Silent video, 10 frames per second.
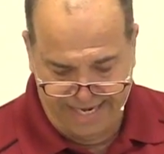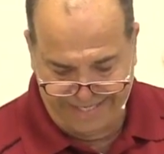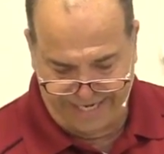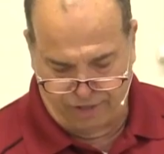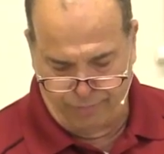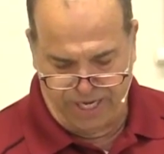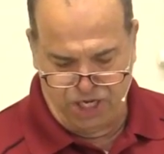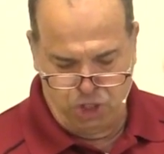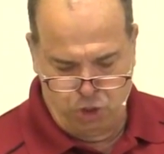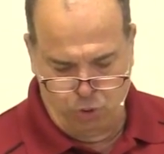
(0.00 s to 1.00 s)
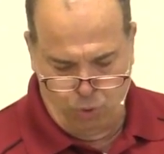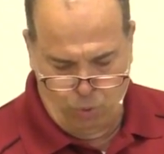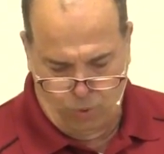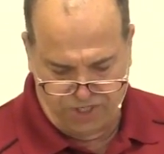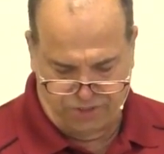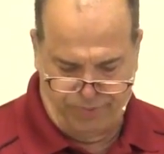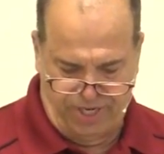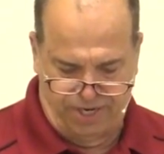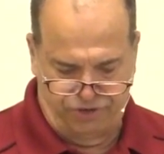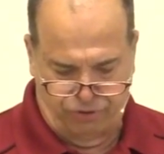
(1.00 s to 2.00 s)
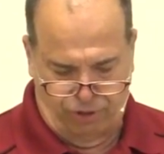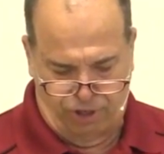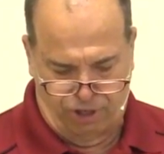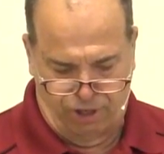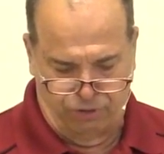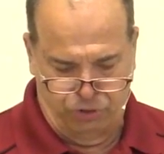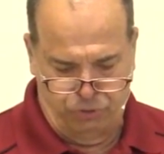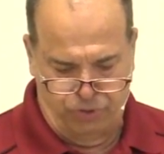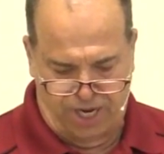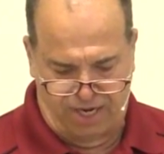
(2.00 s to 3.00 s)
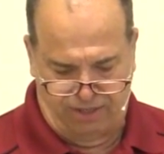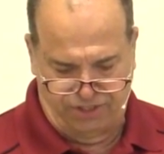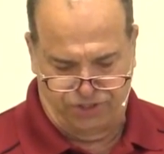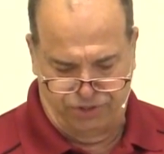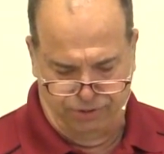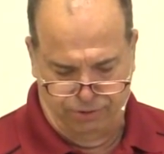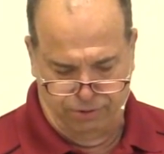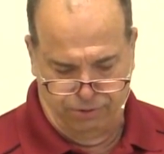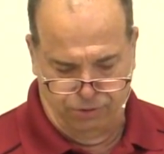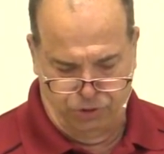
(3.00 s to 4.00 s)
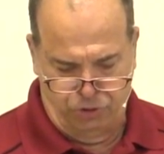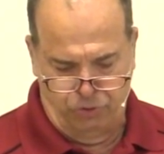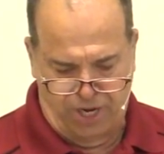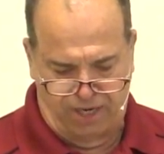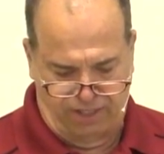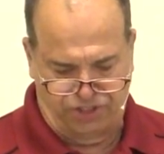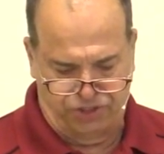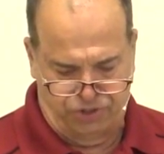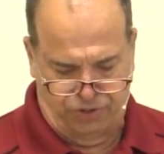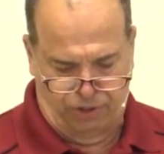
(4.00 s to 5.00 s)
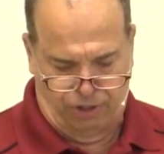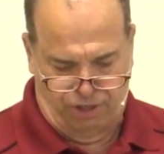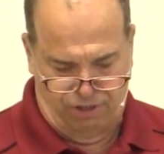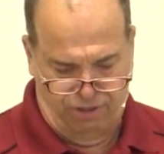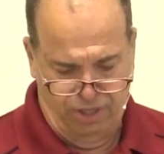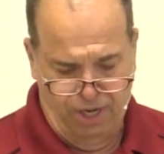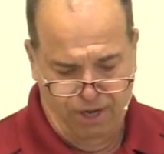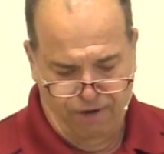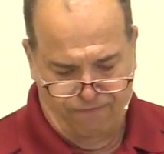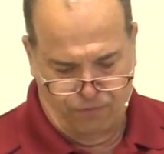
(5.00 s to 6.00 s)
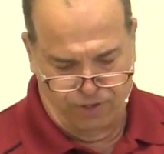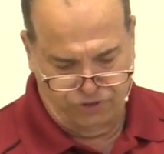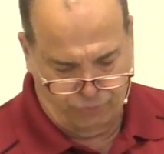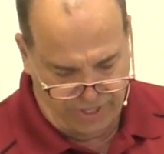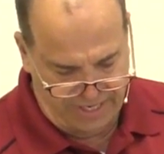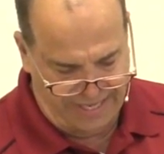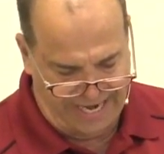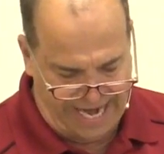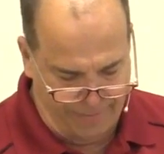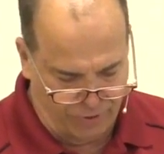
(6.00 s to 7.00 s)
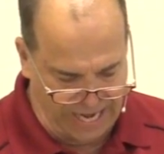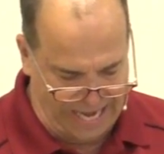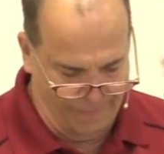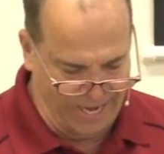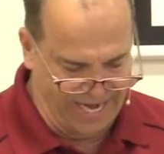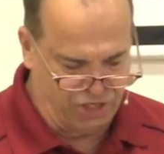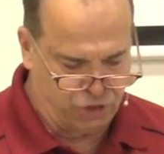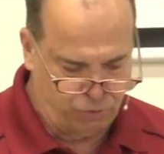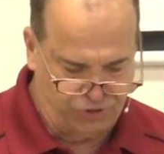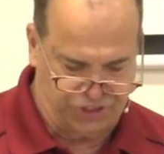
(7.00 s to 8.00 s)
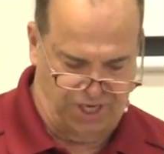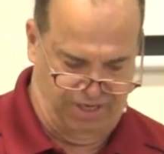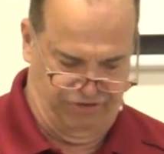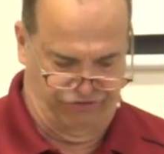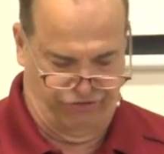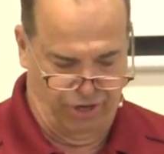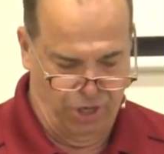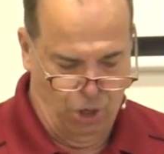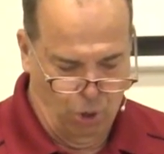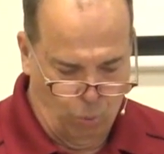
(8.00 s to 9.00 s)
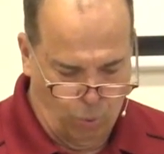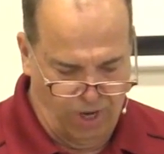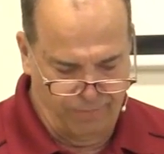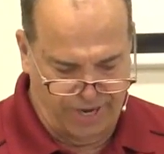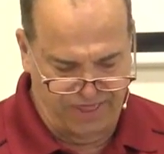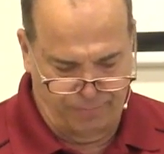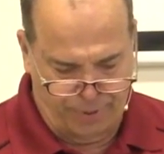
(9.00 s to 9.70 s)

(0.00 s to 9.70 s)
Tell me, you who want to be under law, do not listen. Do you not listen to the law? For it is written that Abraham had two sons, one by the